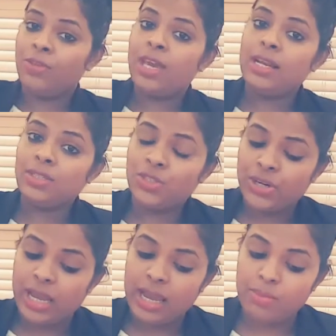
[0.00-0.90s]
for the
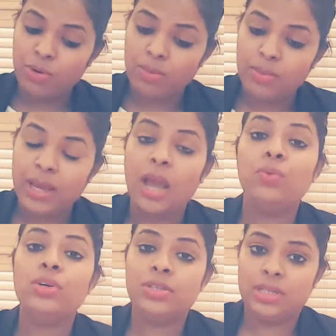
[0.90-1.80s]
industry, and probably I
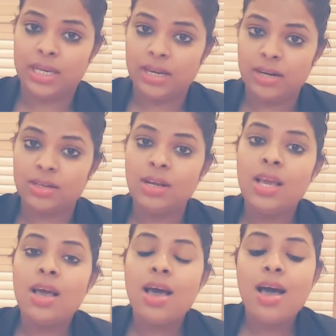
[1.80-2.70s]
would retire
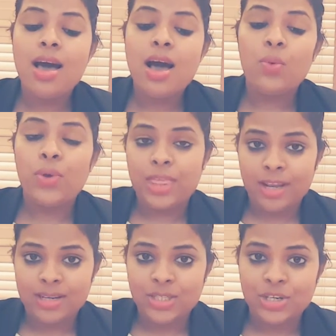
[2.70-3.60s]
with the
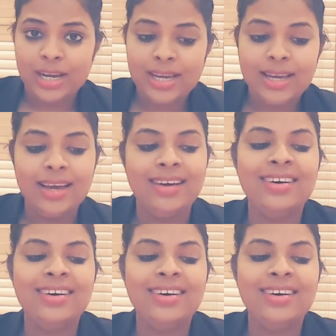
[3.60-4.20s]
industry.